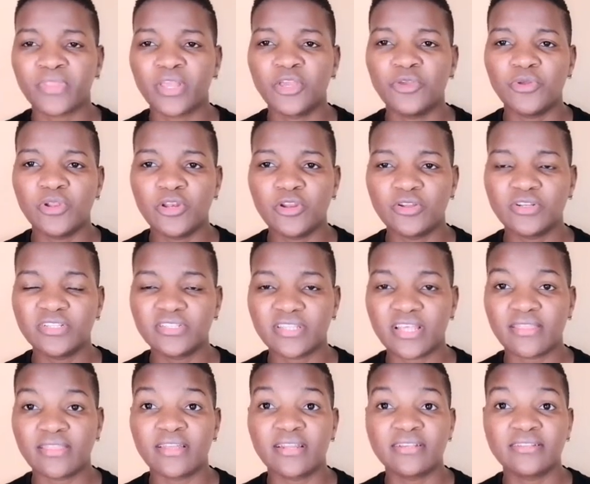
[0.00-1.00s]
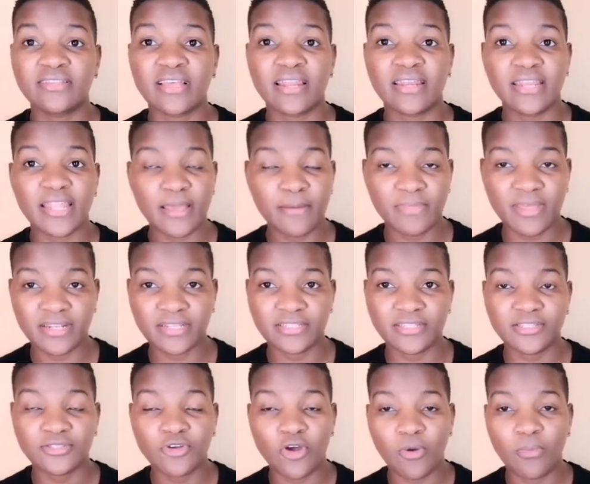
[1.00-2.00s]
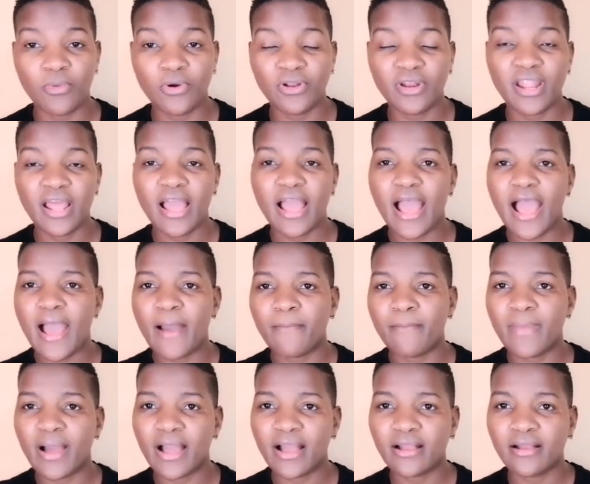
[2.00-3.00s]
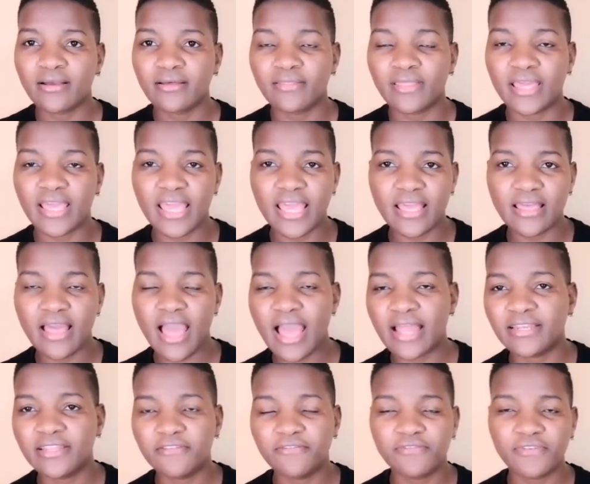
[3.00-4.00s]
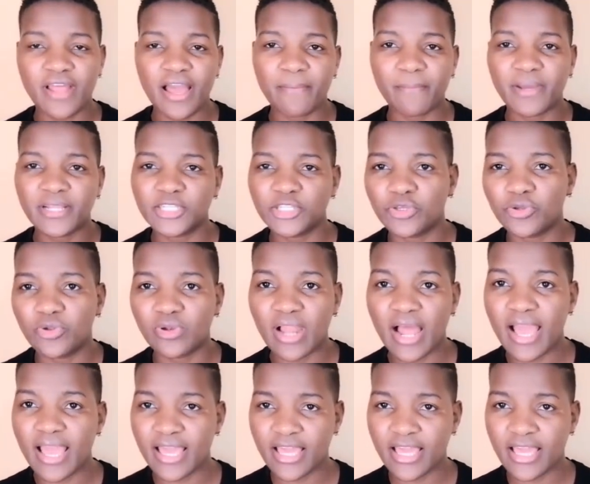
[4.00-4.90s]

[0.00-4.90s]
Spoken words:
you'll notice that there is a name that is common among a particular